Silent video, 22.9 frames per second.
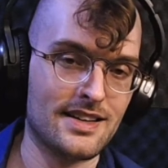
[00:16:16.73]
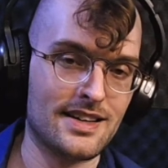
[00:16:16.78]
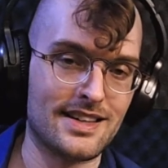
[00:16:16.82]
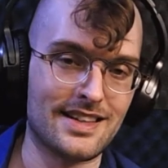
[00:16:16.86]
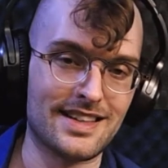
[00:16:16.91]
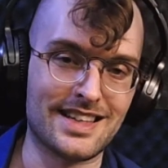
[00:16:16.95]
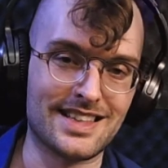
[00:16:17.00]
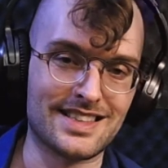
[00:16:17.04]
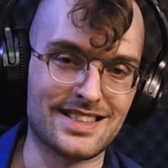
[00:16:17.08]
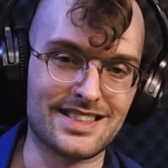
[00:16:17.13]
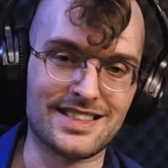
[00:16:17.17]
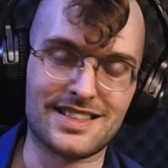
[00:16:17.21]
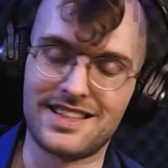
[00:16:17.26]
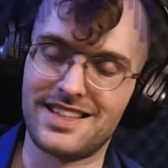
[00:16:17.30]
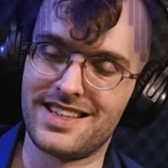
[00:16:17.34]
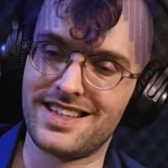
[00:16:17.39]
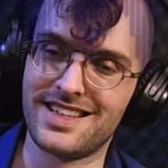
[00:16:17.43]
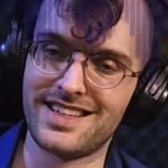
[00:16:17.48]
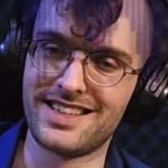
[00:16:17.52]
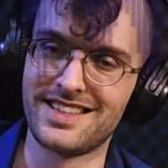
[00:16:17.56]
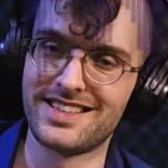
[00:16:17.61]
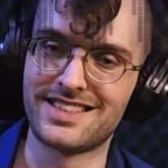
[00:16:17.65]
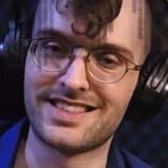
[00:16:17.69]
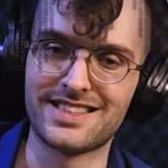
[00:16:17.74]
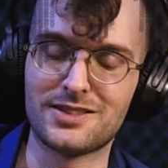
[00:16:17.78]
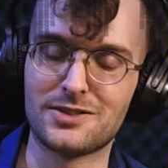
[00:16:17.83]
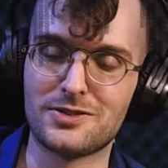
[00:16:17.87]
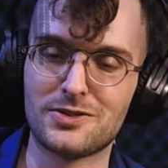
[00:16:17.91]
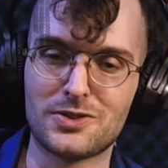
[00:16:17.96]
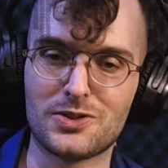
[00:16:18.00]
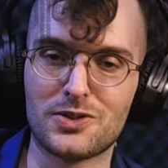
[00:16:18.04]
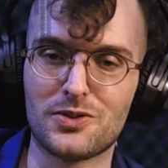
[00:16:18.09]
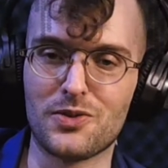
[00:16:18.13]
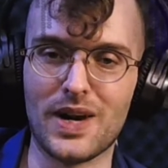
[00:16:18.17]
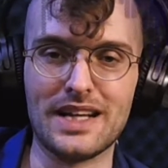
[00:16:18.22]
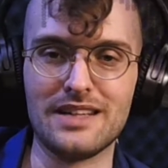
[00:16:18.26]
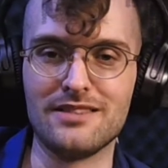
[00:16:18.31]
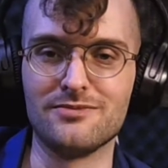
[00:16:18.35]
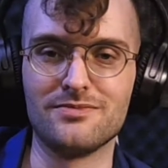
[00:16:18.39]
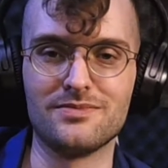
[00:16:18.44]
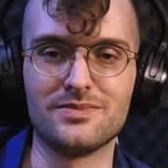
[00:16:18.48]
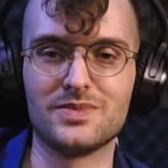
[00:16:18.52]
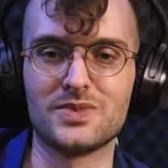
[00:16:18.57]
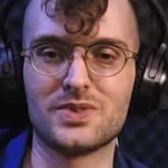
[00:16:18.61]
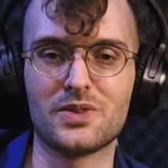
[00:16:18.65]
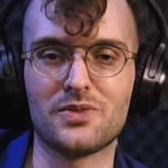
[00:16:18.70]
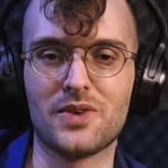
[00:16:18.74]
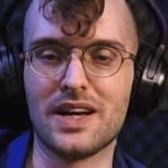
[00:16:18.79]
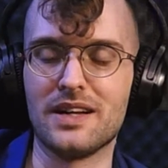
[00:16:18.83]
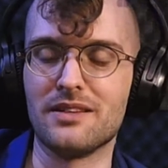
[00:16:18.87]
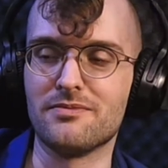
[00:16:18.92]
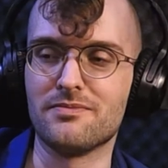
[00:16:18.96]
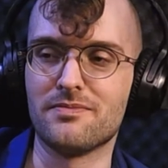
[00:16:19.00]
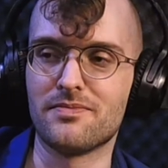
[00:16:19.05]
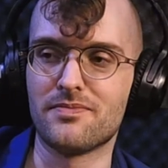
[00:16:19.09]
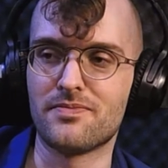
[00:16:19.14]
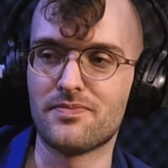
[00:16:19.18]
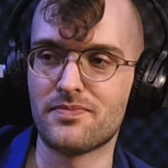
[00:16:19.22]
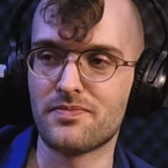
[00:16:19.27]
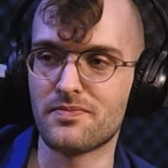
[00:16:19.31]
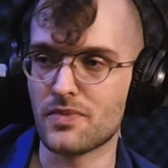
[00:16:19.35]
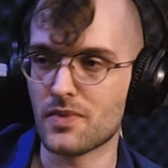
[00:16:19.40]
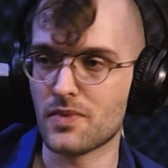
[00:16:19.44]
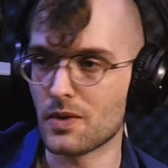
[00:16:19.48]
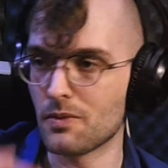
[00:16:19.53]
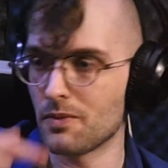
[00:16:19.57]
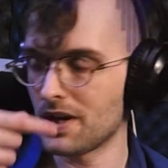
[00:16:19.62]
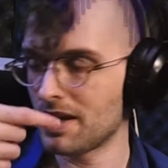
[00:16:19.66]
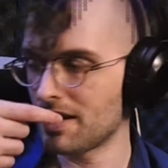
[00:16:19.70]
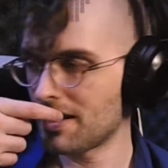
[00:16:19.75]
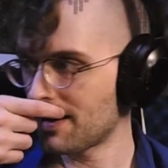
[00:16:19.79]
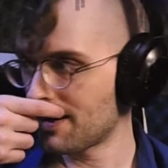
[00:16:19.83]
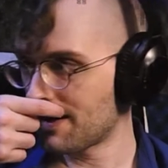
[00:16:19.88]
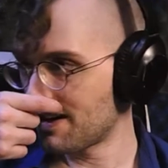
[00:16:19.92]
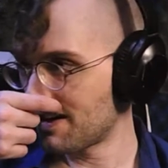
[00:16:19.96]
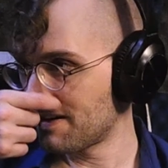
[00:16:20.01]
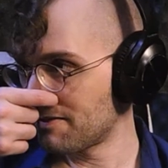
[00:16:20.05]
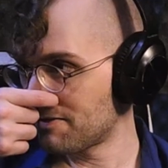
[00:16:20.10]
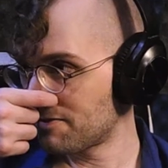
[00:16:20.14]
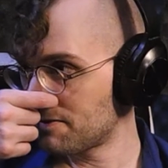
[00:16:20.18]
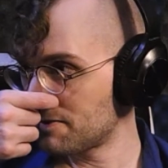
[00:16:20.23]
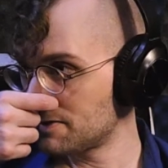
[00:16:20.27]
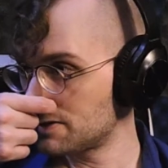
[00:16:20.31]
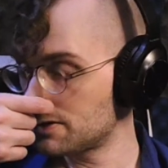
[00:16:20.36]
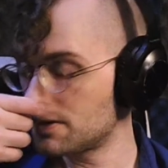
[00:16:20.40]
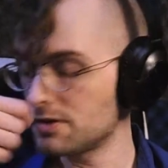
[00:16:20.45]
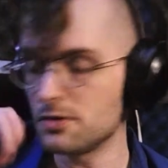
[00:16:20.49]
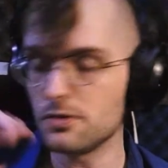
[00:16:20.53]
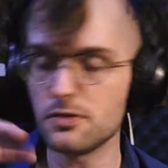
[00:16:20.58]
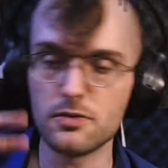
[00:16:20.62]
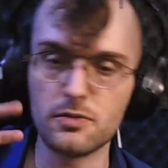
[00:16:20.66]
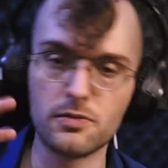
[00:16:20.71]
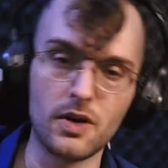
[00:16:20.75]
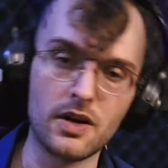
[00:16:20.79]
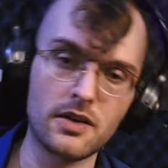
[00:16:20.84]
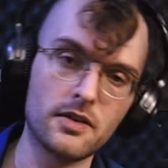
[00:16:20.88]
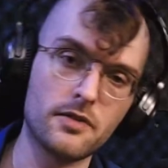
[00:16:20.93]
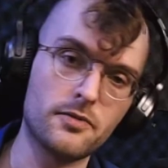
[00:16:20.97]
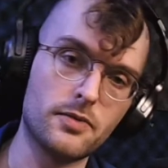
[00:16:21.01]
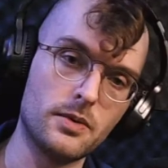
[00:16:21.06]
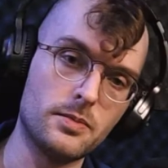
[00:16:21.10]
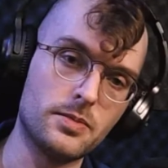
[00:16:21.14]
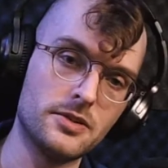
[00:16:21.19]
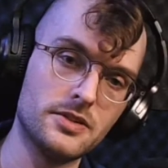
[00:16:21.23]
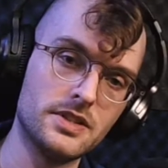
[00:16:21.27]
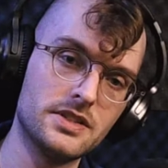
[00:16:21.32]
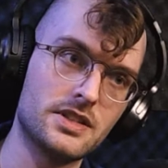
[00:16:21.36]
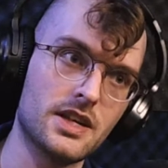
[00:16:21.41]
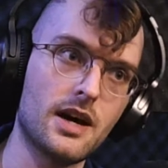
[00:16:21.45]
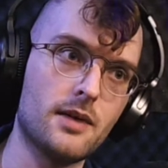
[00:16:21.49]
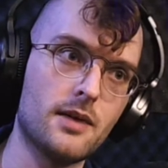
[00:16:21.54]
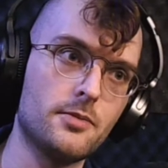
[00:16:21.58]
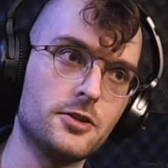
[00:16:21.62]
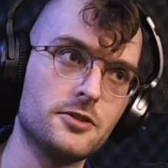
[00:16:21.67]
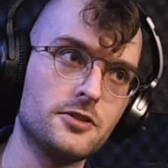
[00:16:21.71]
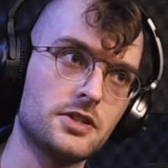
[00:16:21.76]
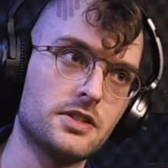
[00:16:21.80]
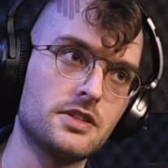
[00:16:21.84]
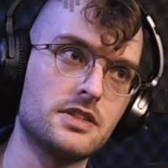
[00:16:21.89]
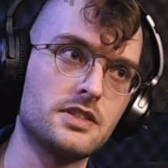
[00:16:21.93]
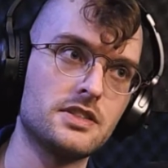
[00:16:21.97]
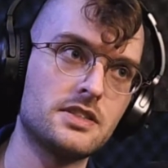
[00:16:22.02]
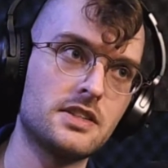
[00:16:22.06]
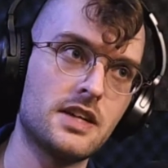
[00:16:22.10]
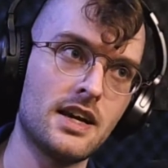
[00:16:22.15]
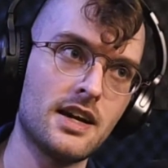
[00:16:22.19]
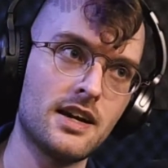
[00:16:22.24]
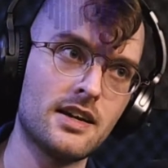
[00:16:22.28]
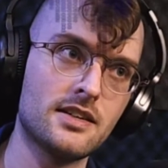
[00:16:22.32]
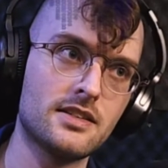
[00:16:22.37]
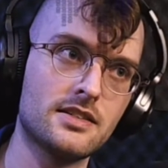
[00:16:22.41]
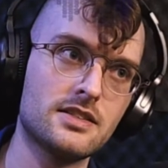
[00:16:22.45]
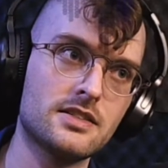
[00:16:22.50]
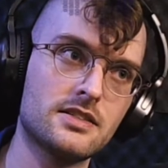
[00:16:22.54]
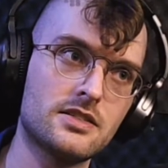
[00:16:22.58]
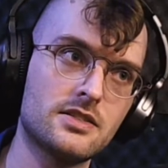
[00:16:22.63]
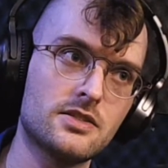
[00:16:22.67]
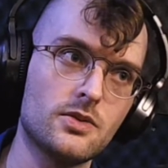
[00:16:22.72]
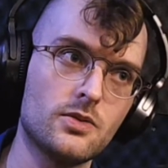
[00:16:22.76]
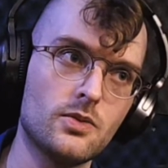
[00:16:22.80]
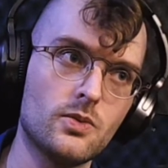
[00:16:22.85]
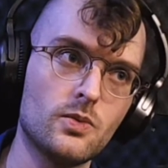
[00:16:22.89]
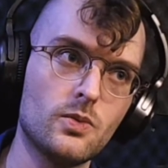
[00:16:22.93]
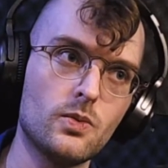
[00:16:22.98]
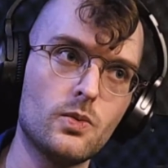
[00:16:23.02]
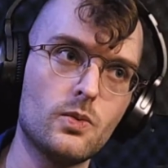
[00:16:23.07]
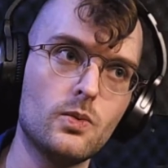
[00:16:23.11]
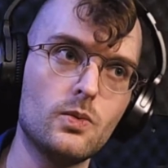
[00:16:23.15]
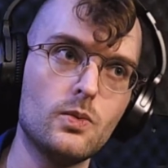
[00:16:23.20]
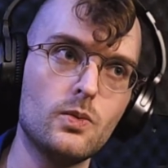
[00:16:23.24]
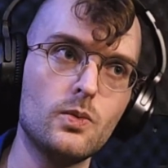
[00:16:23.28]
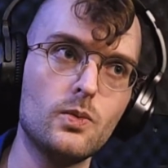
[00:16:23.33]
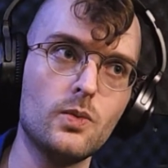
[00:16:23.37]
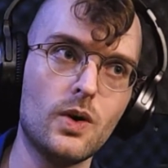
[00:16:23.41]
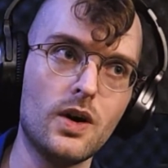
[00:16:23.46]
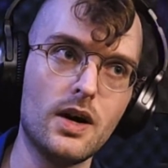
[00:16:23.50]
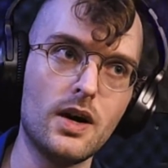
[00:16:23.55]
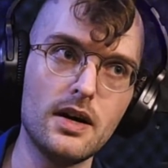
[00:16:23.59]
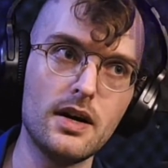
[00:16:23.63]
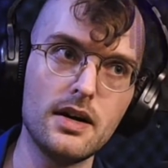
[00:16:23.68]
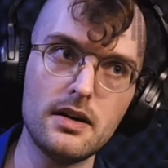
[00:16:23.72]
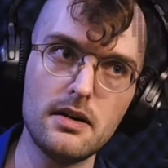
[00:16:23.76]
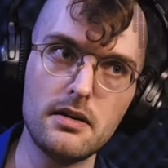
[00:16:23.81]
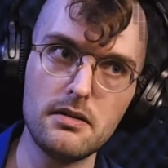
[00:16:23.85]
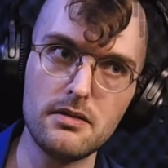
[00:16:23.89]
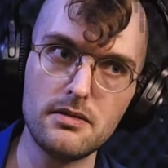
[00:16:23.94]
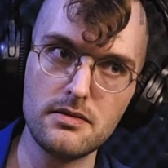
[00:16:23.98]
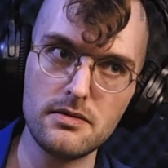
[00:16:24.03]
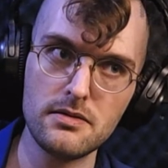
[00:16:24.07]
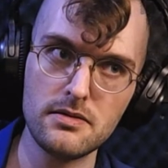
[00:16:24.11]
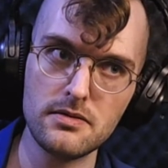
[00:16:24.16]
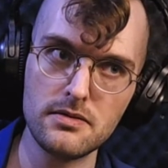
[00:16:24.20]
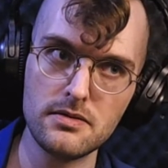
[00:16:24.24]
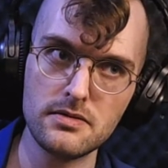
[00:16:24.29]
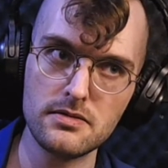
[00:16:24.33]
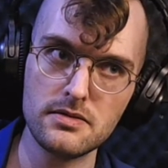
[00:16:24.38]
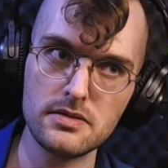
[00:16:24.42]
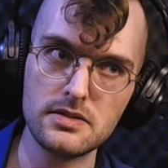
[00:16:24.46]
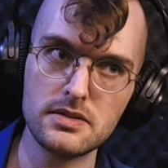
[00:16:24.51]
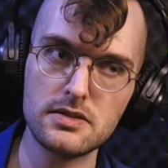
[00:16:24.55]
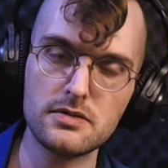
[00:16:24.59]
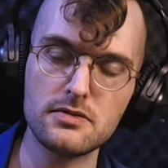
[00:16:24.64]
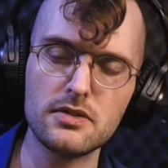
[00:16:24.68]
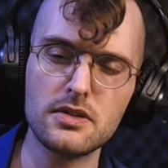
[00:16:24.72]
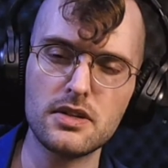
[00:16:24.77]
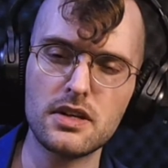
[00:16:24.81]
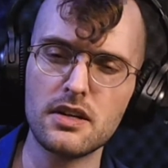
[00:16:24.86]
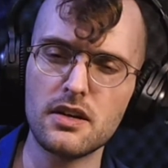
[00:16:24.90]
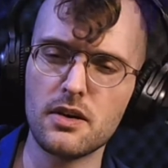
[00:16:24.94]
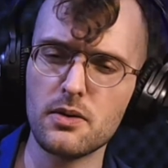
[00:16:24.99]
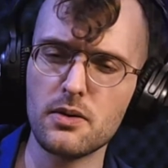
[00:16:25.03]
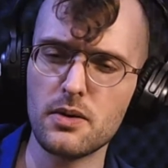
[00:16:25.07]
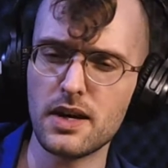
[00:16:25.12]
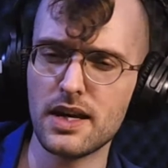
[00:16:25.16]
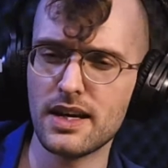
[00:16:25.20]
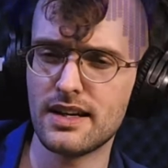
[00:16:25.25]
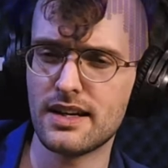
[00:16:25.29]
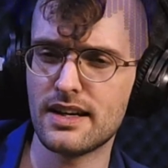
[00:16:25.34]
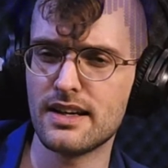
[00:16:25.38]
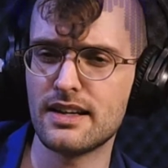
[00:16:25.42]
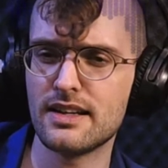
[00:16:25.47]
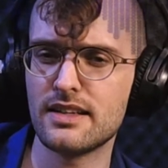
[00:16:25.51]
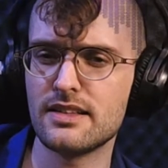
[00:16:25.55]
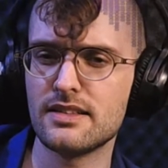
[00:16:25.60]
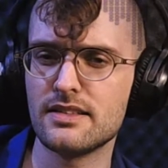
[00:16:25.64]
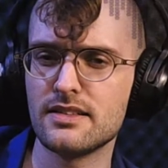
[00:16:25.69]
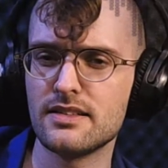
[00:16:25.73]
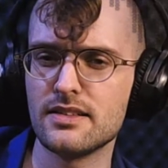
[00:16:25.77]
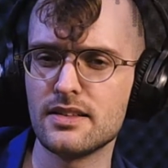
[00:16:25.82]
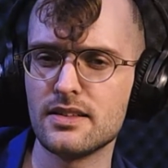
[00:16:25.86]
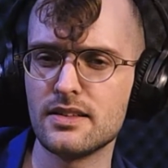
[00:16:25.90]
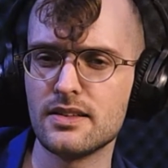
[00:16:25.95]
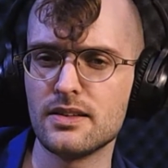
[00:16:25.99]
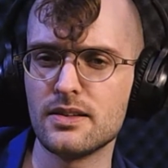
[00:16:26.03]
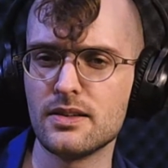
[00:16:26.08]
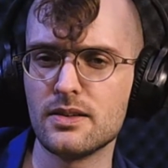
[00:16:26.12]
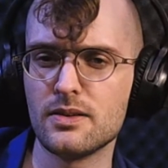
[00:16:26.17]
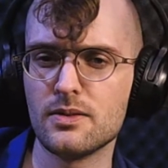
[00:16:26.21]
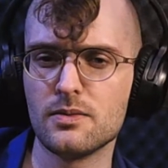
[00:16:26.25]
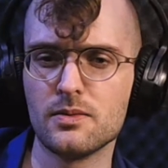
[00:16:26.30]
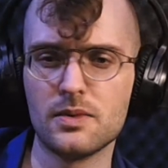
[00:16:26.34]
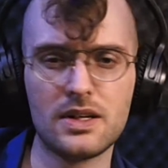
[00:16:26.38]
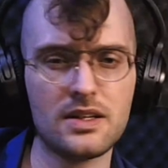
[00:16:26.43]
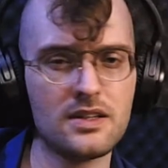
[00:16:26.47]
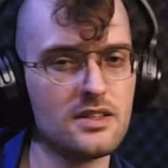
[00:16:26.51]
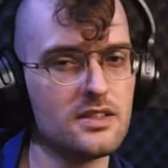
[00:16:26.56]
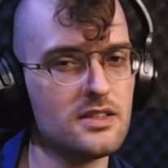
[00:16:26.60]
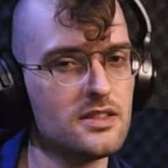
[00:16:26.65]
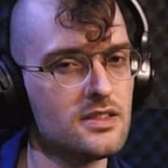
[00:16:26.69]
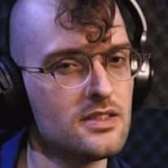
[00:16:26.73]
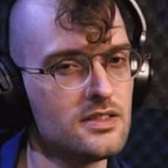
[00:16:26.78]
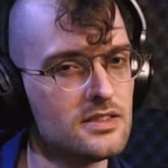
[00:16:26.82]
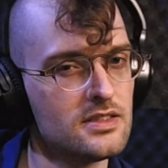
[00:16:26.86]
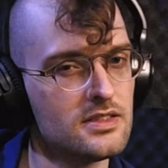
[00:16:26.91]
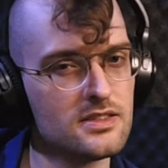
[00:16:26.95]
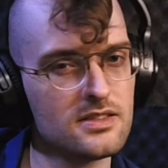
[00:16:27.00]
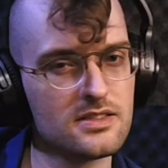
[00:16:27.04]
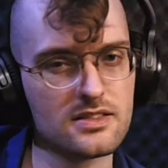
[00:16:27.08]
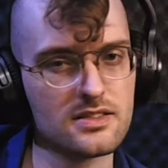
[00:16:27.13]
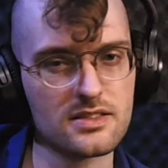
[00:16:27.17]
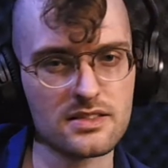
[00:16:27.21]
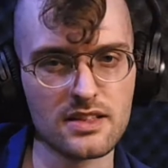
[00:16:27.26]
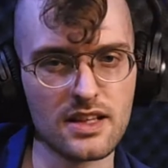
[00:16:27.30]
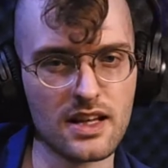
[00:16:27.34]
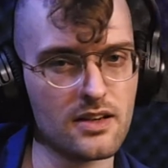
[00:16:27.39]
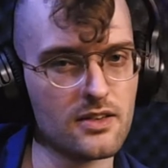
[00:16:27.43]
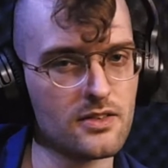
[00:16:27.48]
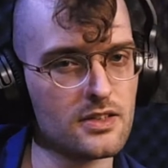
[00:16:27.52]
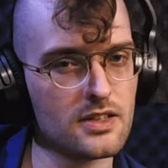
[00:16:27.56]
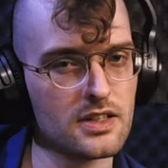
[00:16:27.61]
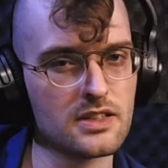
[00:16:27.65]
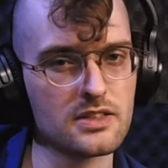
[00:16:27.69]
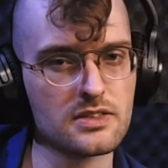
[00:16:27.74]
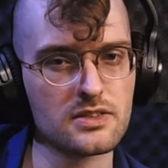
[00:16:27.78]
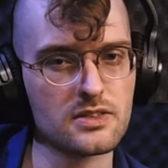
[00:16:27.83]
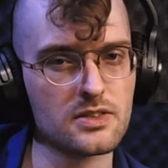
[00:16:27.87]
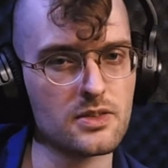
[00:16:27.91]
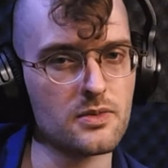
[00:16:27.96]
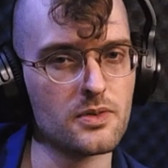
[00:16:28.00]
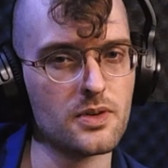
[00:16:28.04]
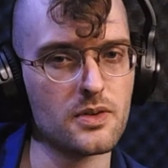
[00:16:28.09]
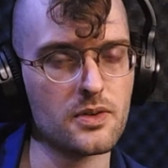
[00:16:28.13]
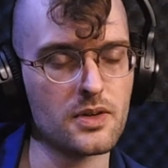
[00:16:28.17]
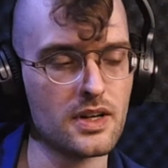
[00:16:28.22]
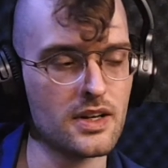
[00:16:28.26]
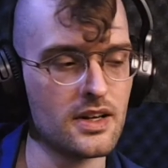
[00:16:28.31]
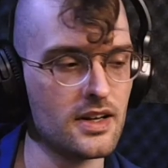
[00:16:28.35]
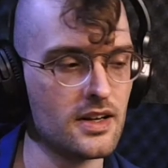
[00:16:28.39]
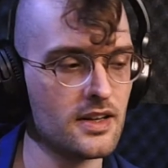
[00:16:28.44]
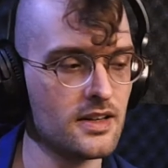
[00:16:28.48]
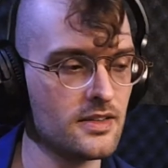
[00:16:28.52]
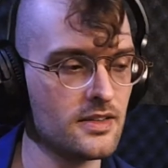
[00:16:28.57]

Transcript: That's great. It's great. We have two wonderful police abolitionist candidates. One is looking okay. One's not looking so okay.